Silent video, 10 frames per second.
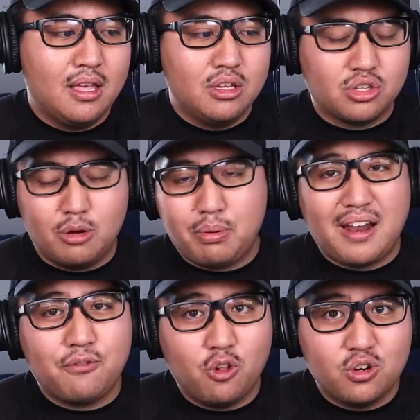So
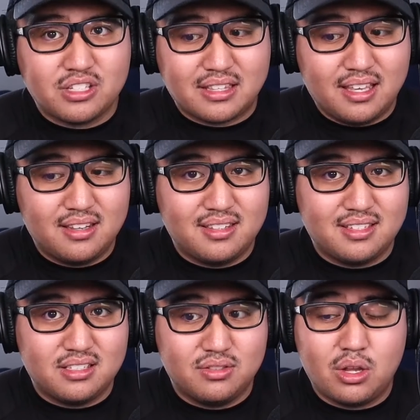Brian Flores, at the end of the
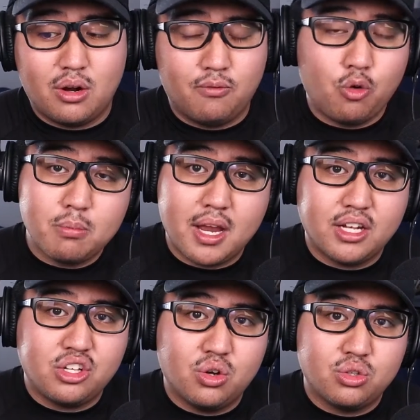season, their former
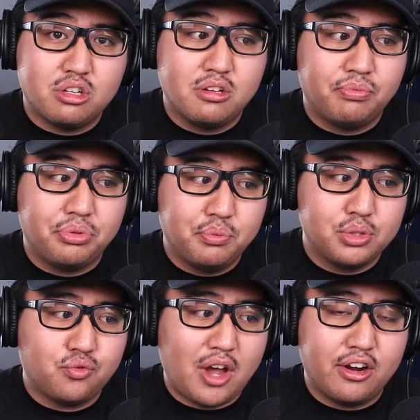head coach,
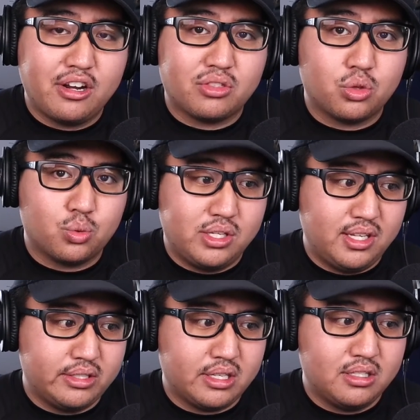was fired after three
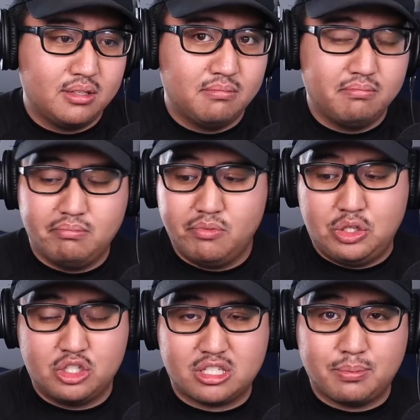seasons
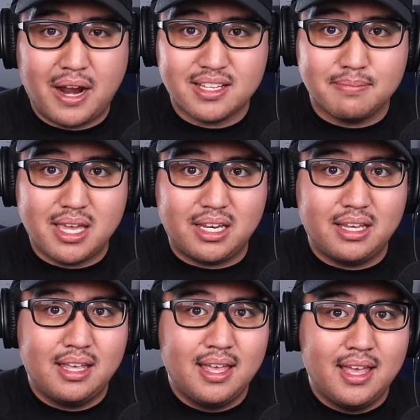to the surprise of
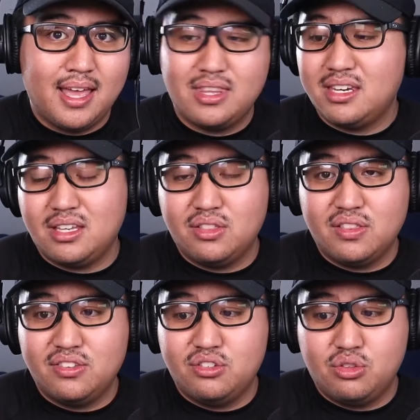many. And then he
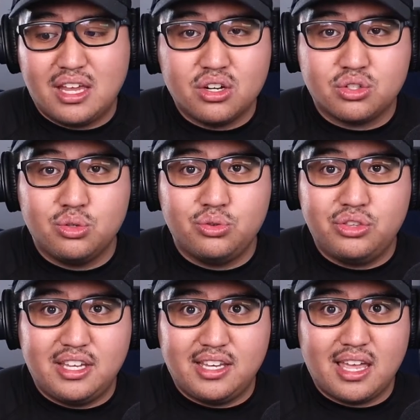later sued
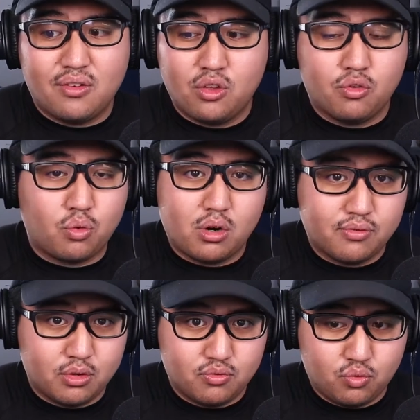the NFL
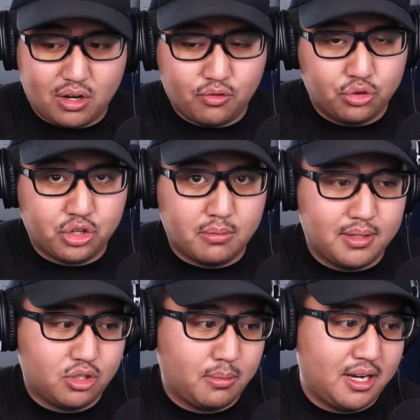for wrongful
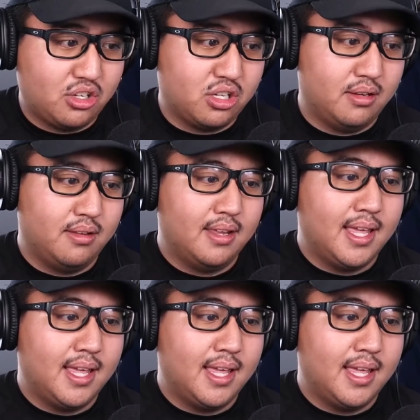termination.